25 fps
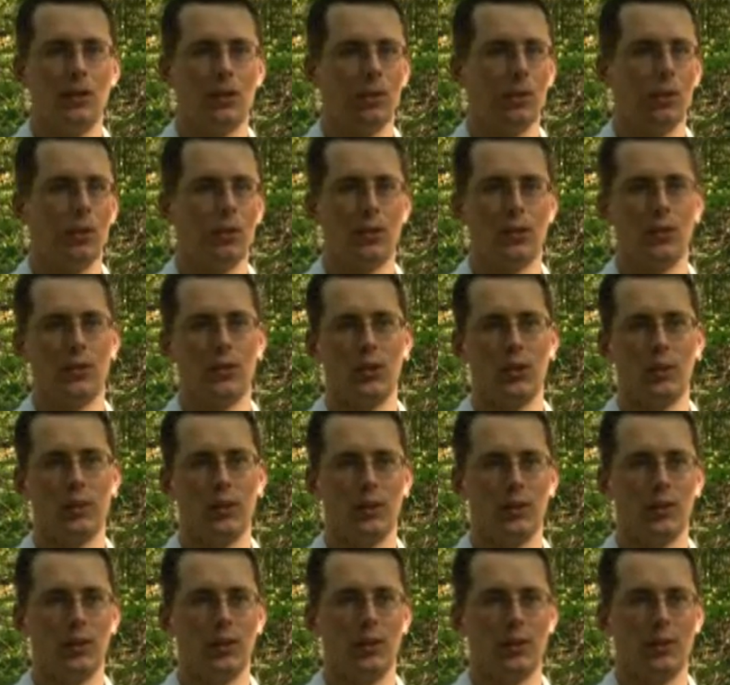so we took the
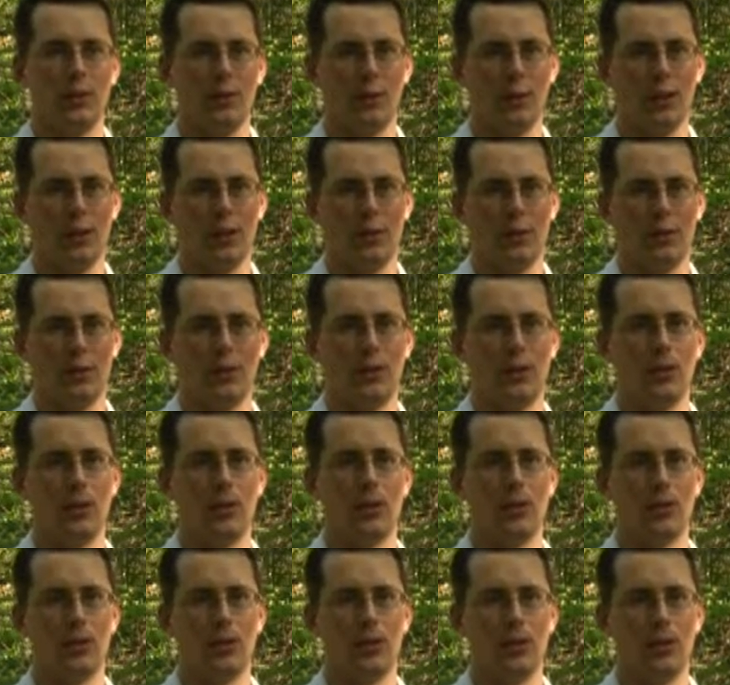sailboats out on the lake and went
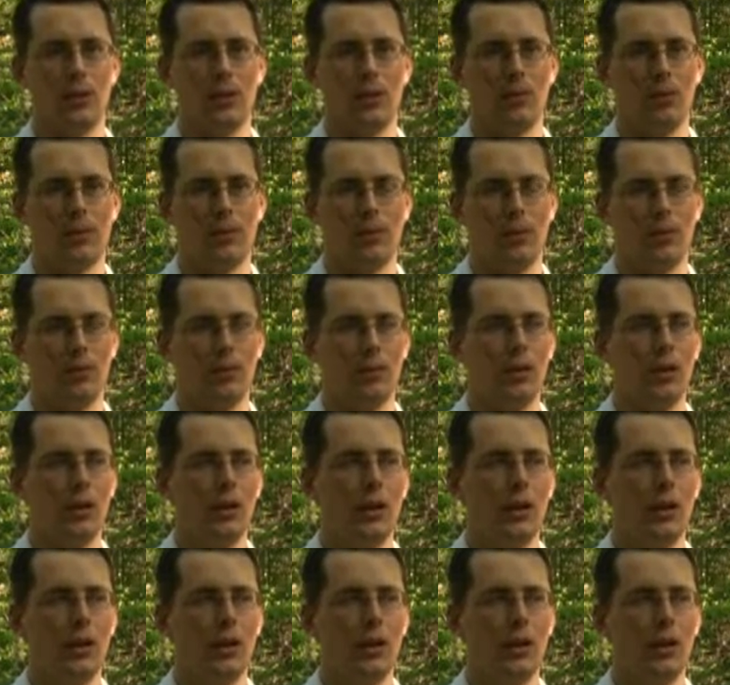sailing Thursday afternoon.